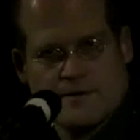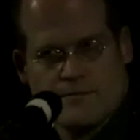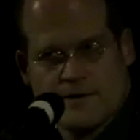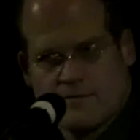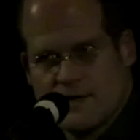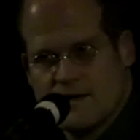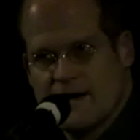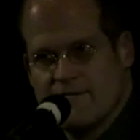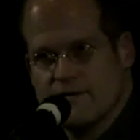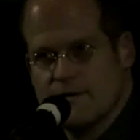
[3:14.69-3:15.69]
You want to read a
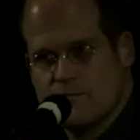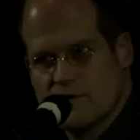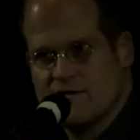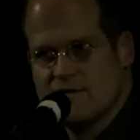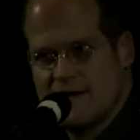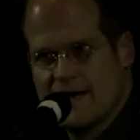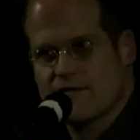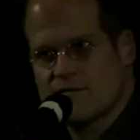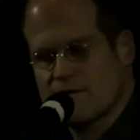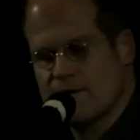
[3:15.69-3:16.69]
novel in printed
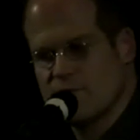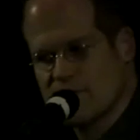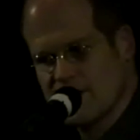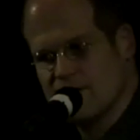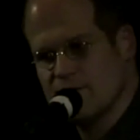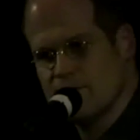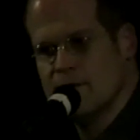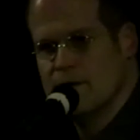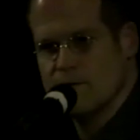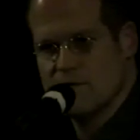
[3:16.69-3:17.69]
text, so I'm trying to
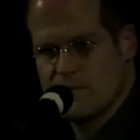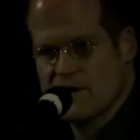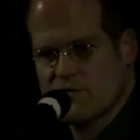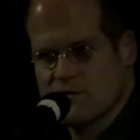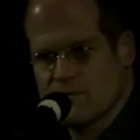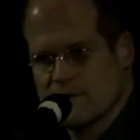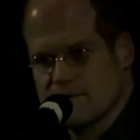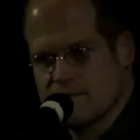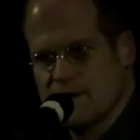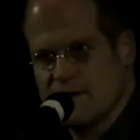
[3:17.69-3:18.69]
do with pictures
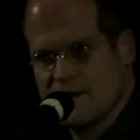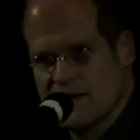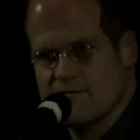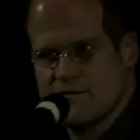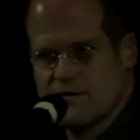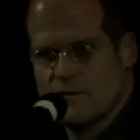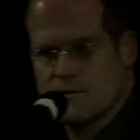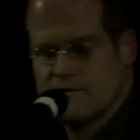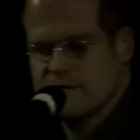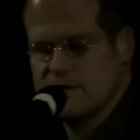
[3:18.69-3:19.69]
what I think of as
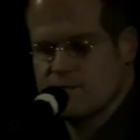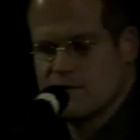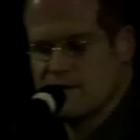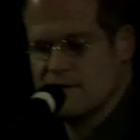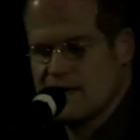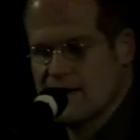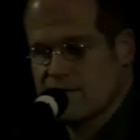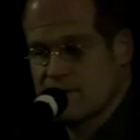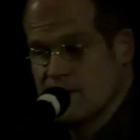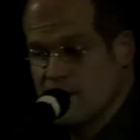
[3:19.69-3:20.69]
the equivalent of printed
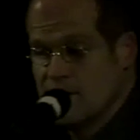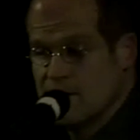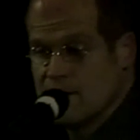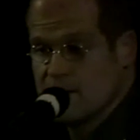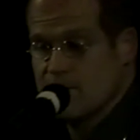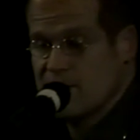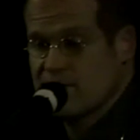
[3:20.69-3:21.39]
text. The